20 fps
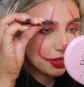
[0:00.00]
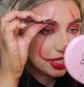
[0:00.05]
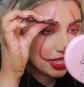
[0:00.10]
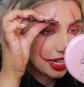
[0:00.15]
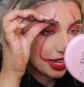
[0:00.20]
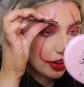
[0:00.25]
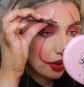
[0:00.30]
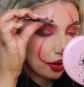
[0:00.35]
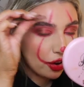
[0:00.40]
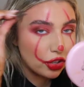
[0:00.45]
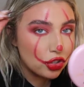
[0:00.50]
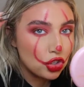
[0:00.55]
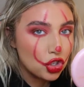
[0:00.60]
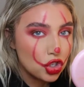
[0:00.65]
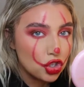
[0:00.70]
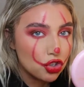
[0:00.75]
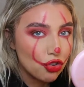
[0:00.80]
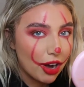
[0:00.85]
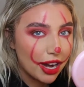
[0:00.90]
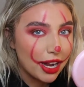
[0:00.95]
stick it on
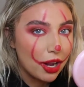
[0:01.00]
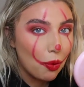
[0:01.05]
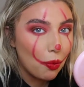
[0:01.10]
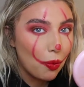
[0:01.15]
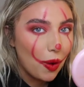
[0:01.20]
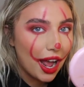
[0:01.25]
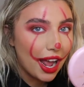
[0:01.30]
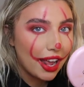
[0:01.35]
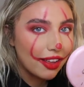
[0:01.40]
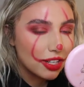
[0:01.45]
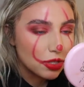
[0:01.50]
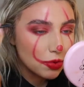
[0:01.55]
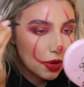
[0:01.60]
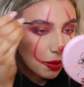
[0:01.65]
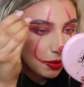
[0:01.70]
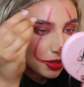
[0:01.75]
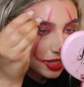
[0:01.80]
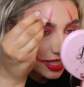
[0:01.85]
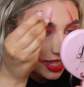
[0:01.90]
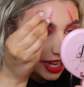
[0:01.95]
straight away, that's what I
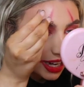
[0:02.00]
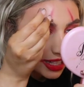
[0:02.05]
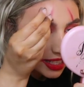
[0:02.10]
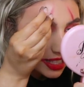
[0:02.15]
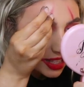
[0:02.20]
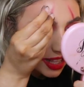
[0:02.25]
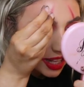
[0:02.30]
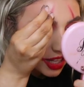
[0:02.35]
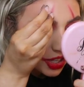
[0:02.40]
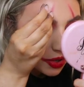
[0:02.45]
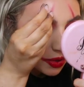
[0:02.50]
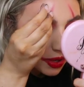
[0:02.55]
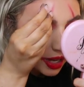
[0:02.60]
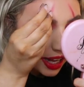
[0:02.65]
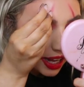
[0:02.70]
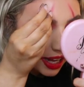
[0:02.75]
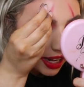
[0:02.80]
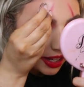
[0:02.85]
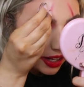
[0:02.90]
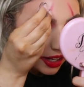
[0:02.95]
would say, so then you
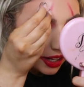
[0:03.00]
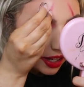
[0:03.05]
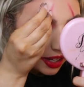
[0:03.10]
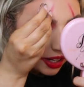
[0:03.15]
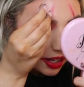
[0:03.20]
can